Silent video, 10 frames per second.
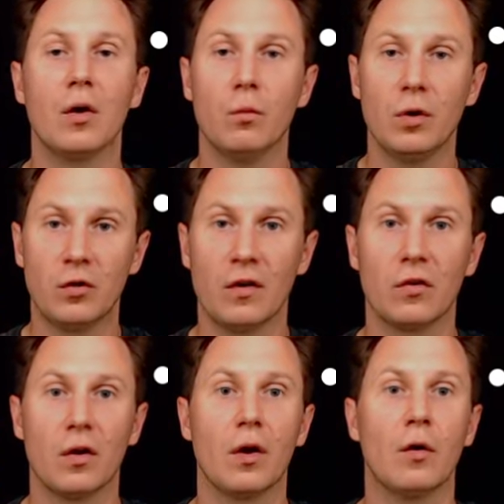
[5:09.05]
which
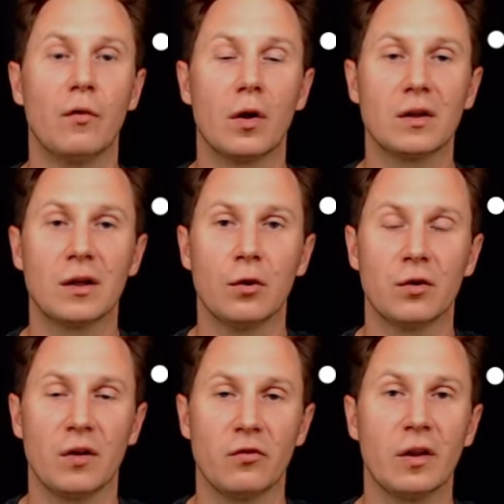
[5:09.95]
is a vertical
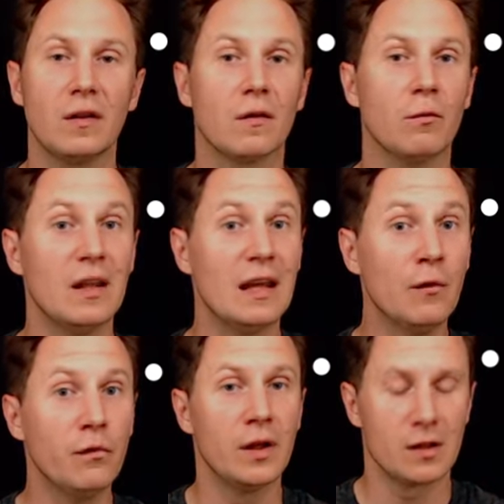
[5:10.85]
tangent with
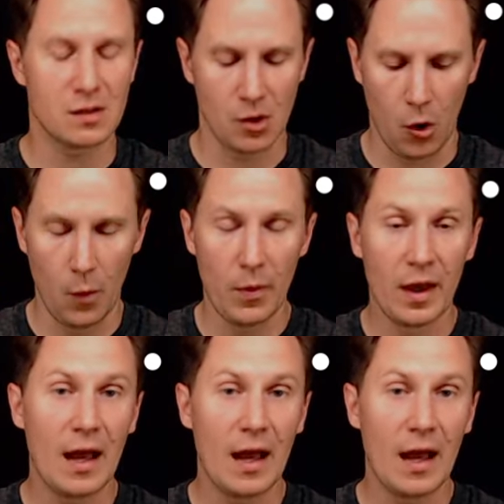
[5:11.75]
infinite slope.